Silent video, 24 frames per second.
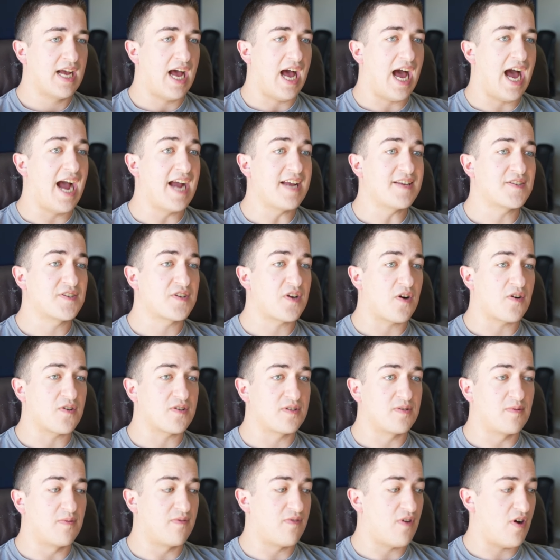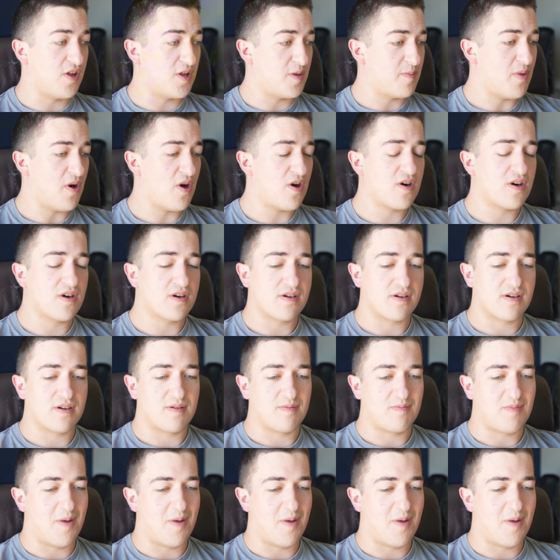I start to fall apart.